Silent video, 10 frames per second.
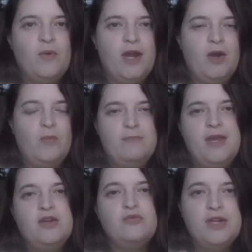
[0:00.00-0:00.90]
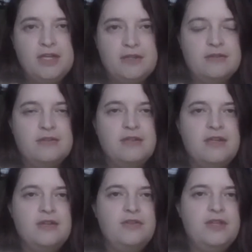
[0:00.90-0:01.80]
where we make real
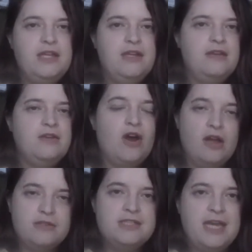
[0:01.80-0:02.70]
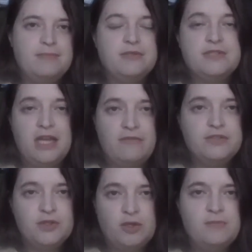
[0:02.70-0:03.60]
the concept of
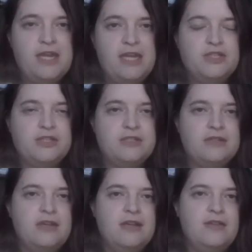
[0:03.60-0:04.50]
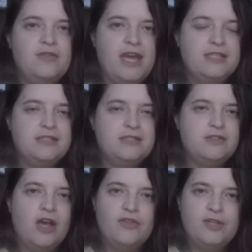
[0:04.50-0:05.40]
self-determination. That's
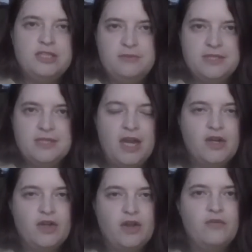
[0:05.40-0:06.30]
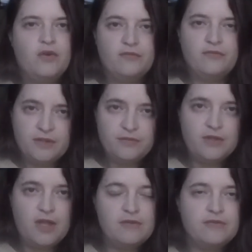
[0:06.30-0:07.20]
nothing to be scared of or
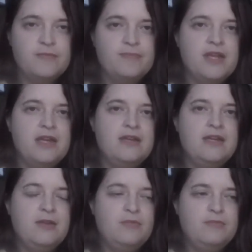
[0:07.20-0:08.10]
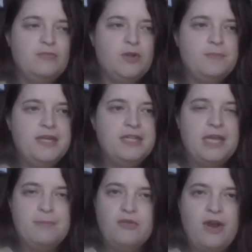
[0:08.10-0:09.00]
fearful of. It will be a
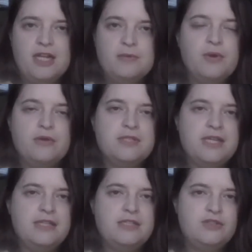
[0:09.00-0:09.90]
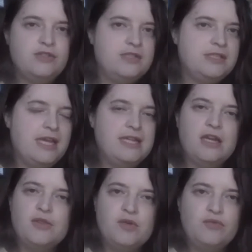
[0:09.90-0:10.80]
democratic process, just as
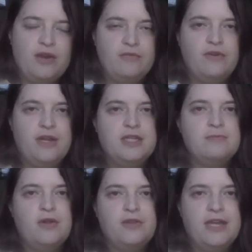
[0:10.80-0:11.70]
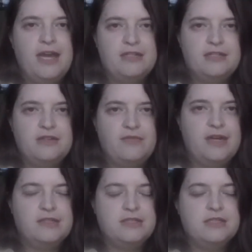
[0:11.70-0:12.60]
any other referendum on the island of
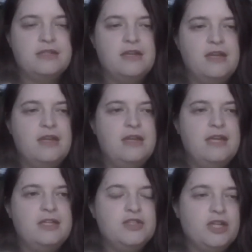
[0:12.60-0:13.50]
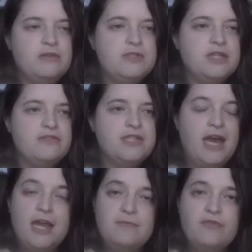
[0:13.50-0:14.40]
Ireland. In terms of
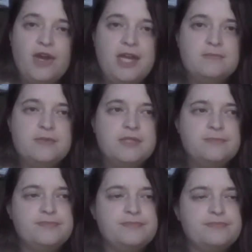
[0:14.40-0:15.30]
timeframes,